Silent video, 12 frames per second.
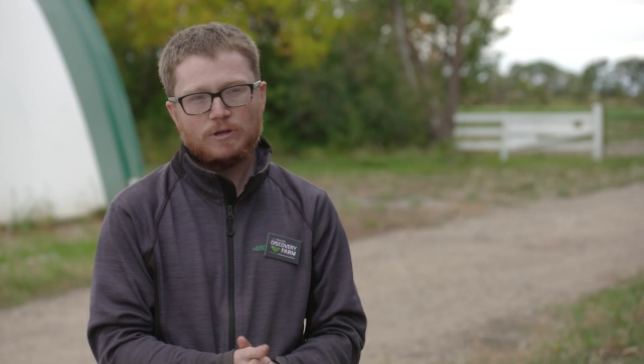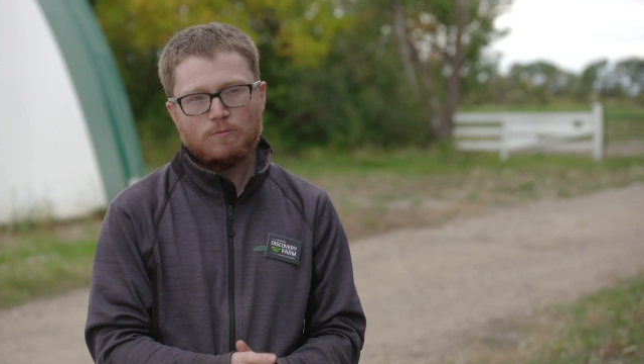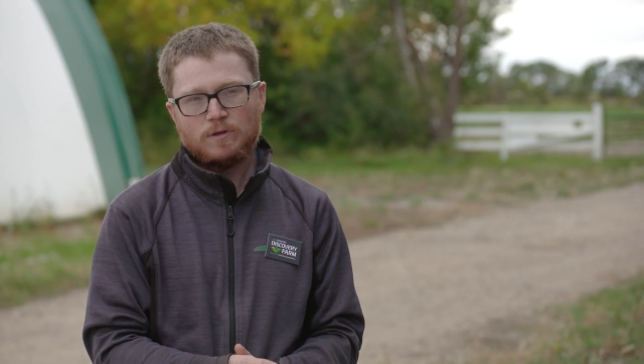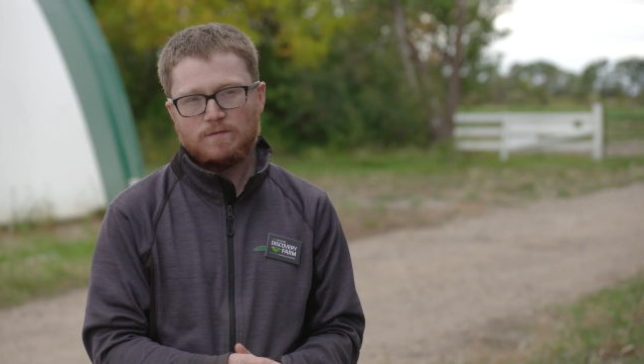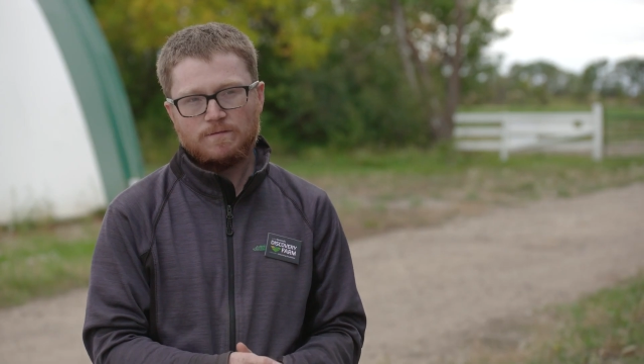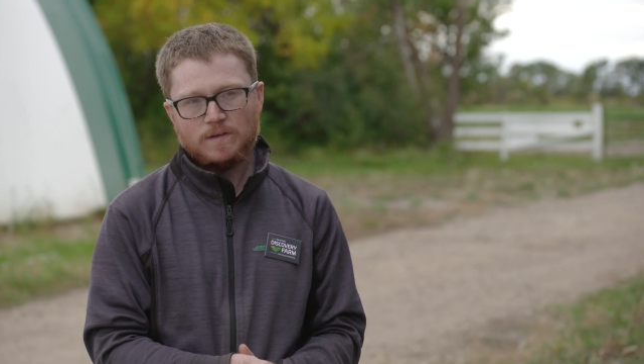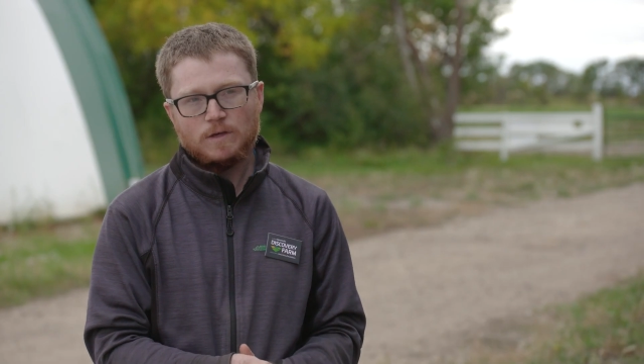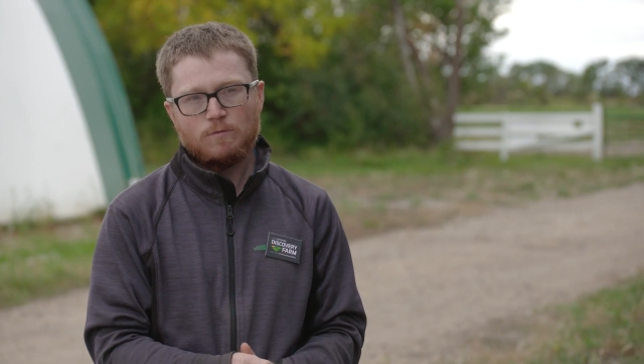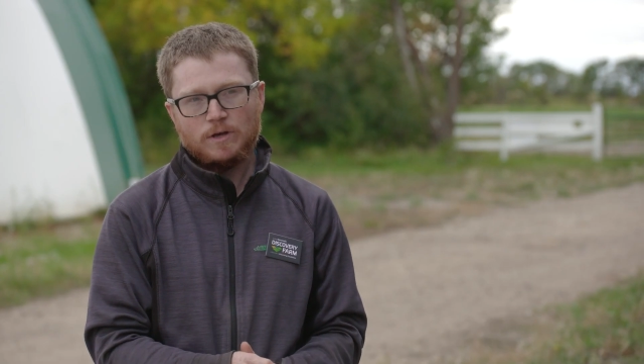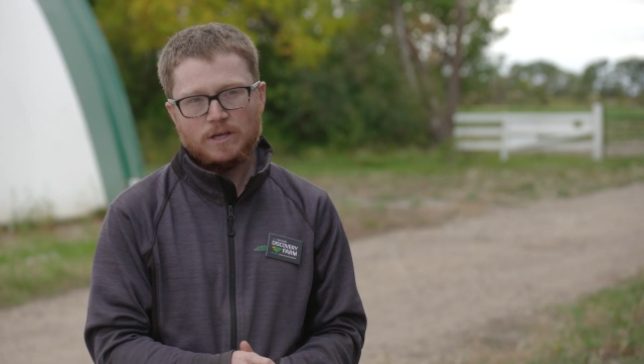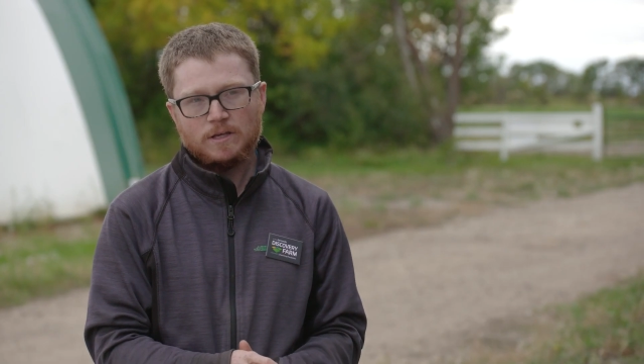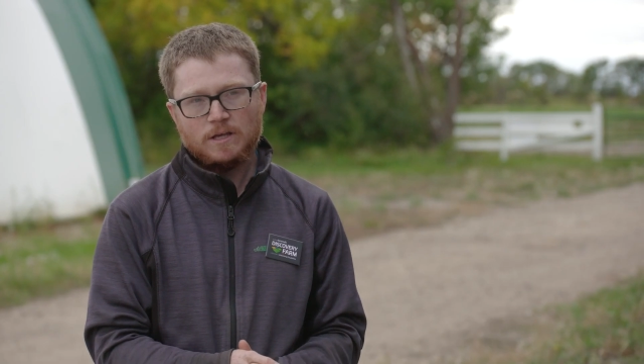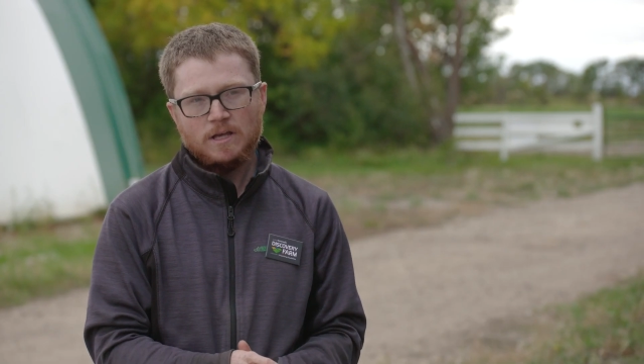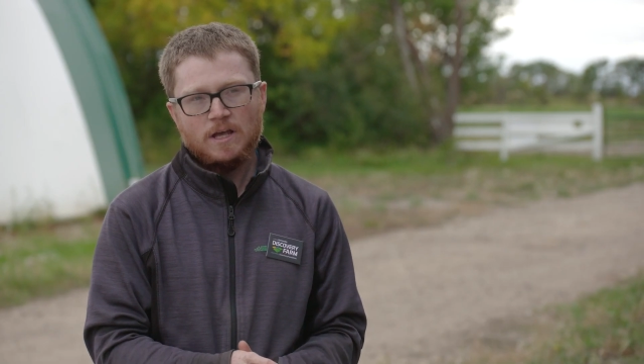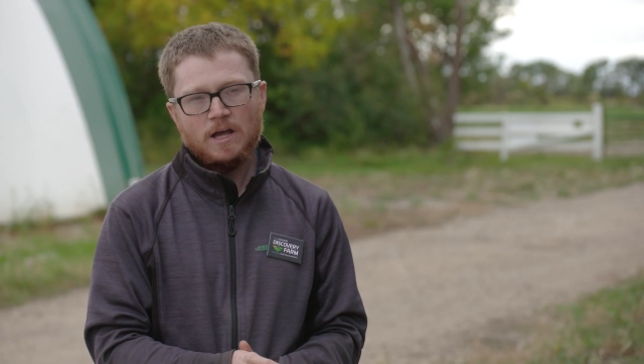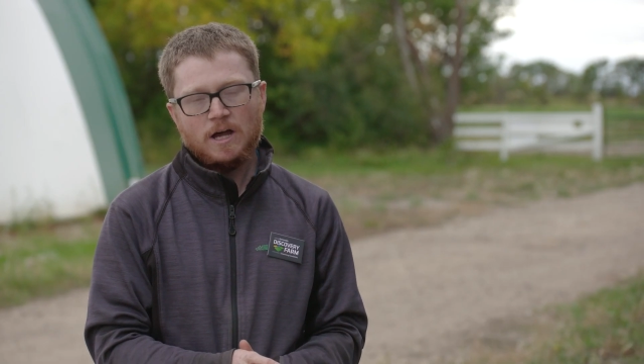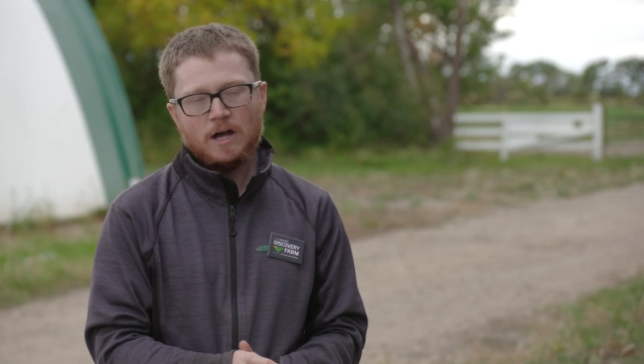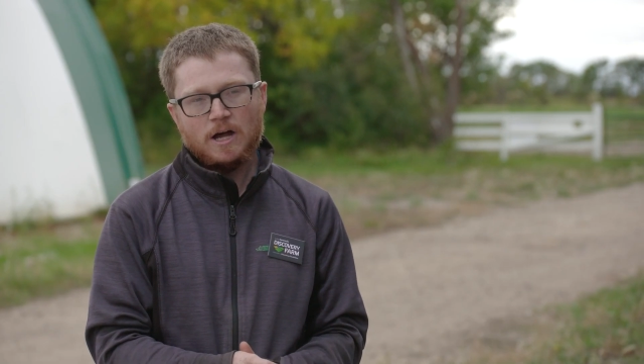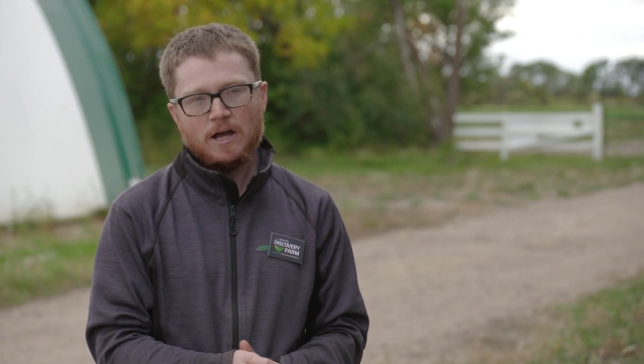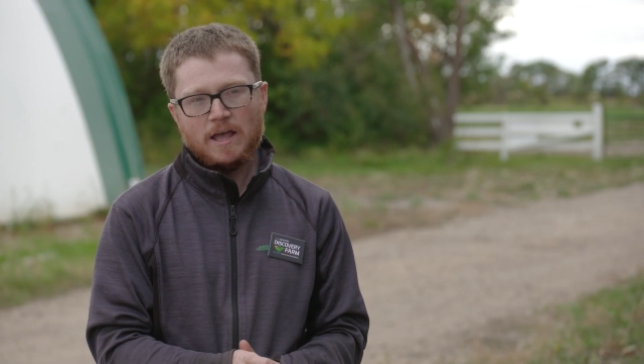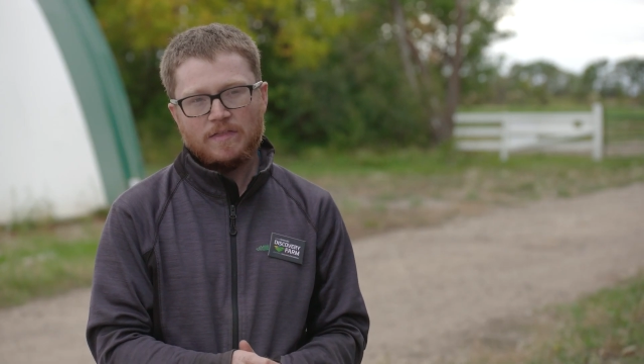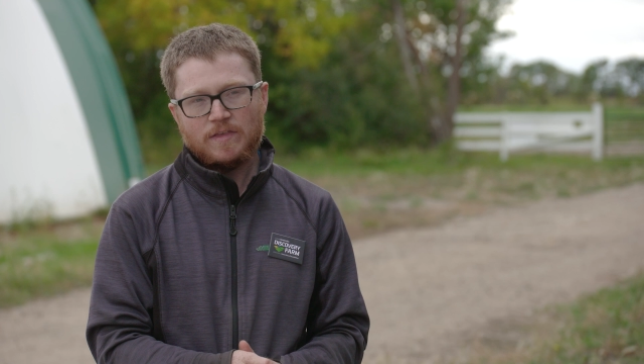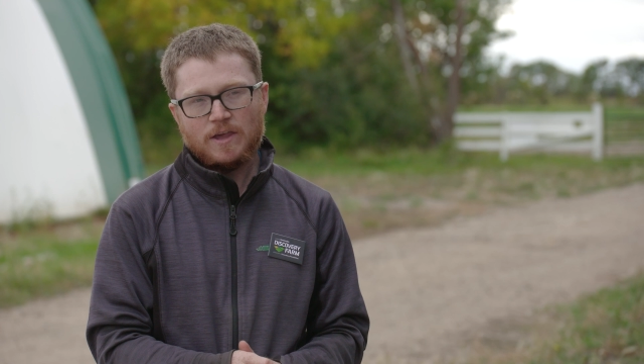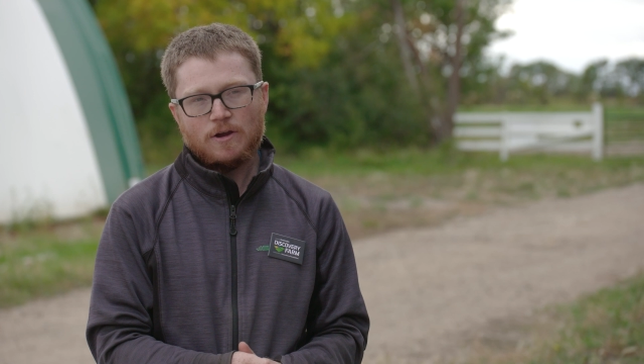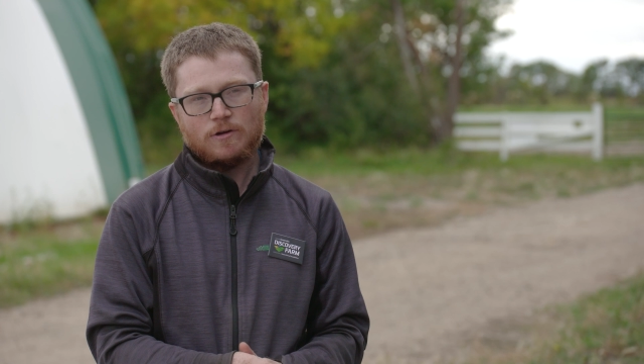with V-Wing, and they are the